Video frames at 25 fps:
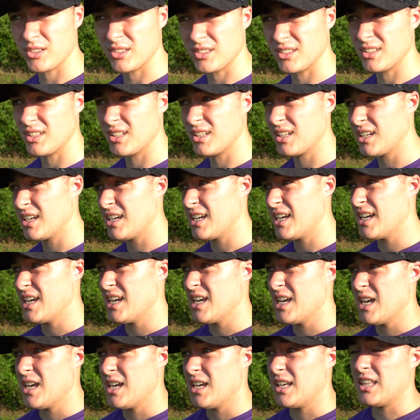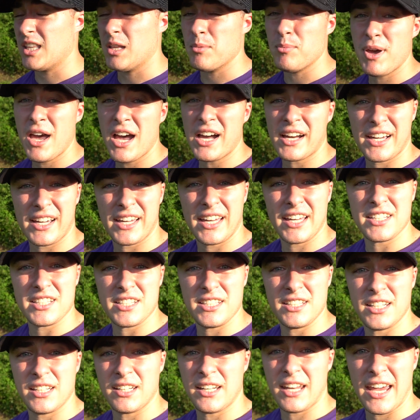And in the back, I guess
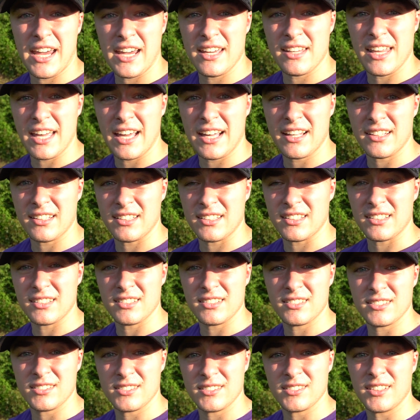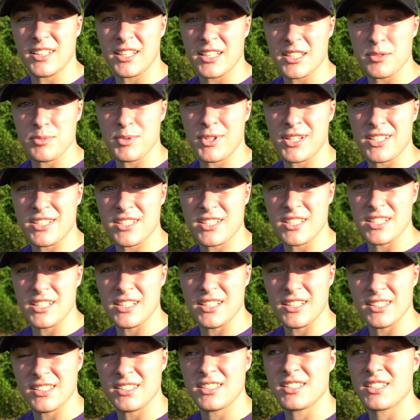he didn't hay that, and as we can
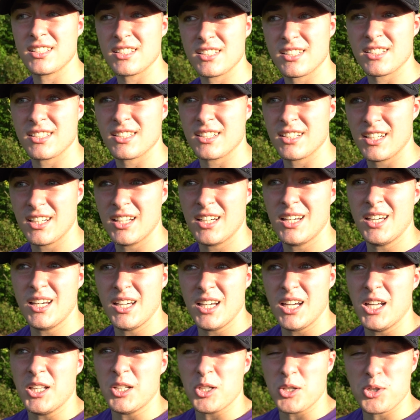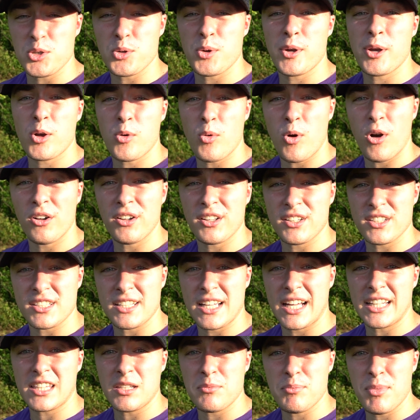see, the soil quality is
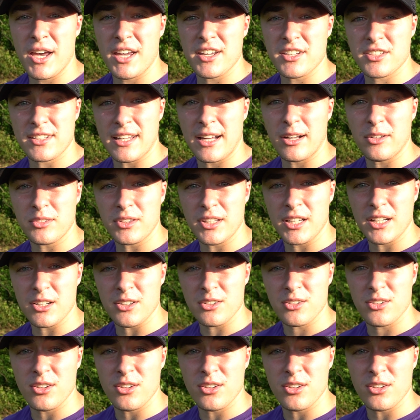not the best out there.